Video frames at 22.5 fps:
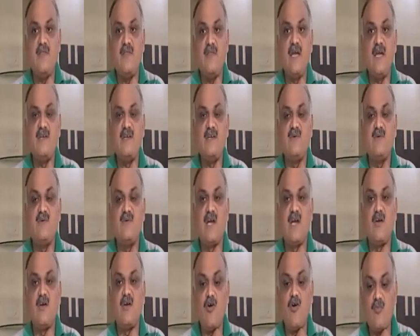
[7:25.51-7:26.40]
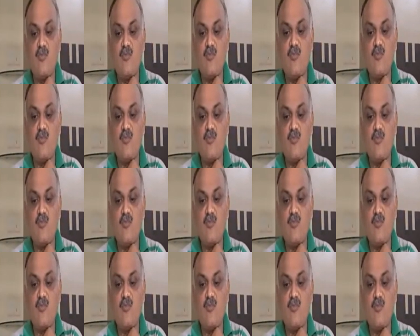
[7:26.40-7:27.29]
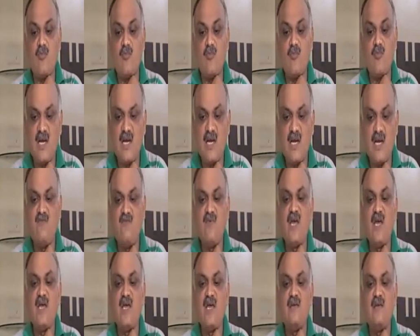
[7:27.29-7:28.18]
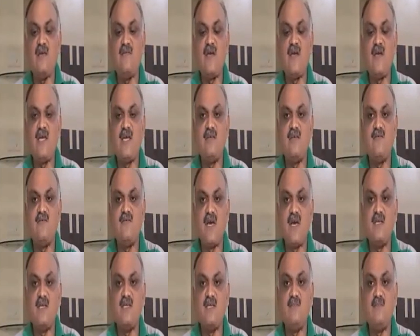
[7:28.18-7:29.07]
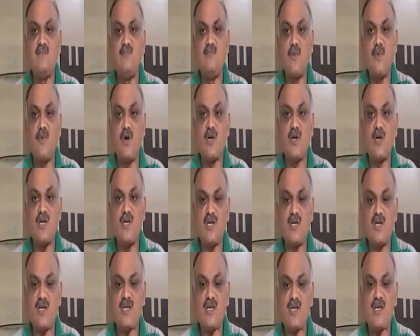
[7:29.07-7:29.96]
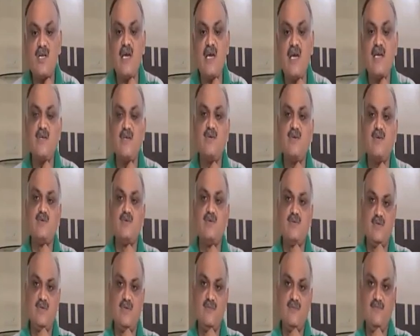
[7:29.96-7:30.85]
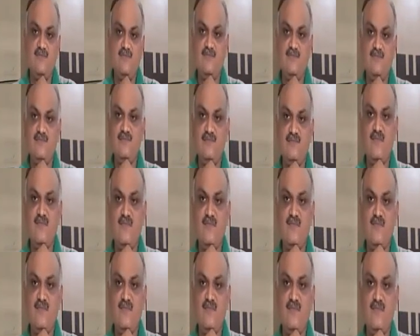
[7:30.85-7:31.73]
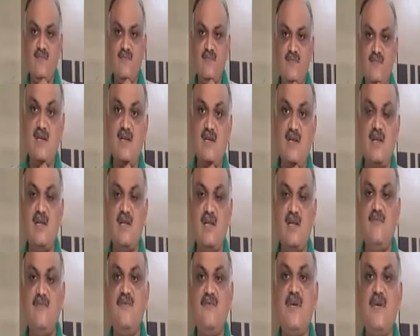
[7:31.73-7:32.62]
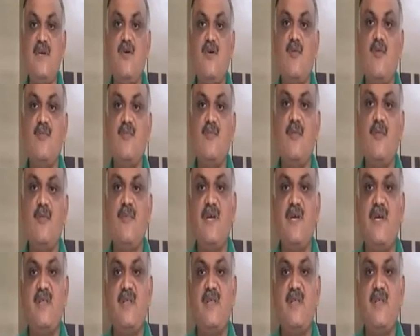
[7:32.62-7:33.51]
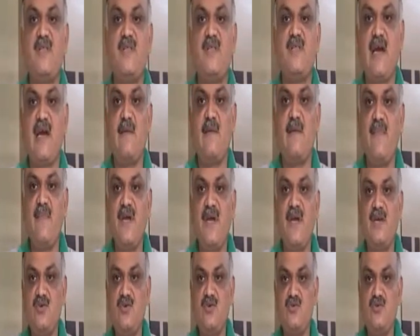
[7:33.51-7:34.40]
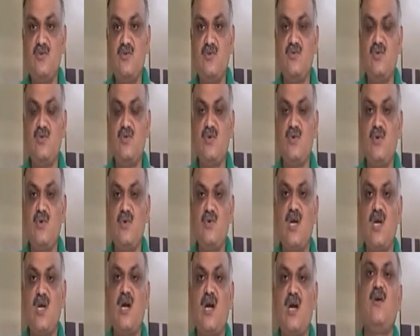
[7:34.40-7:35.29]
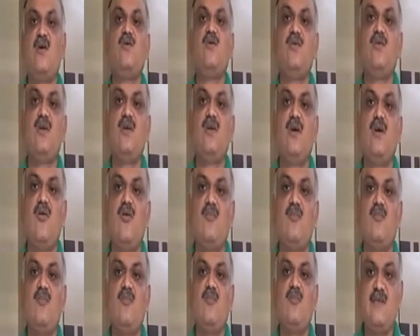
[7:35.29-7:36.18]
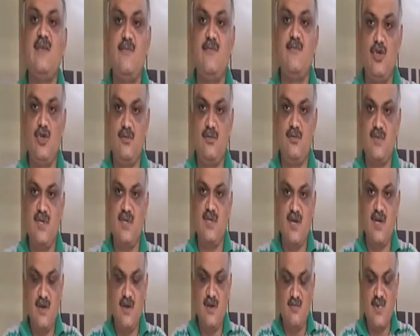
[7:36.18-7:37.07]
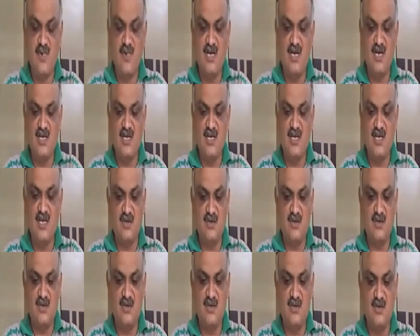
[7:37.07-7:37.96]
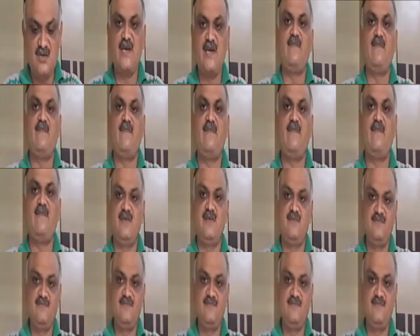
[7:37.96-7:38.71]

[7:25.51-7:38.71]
That's why common symptoms are very, very, very important in acute. Generally, the homeopath has habit to throw out the common symptoms, but it's not good habit.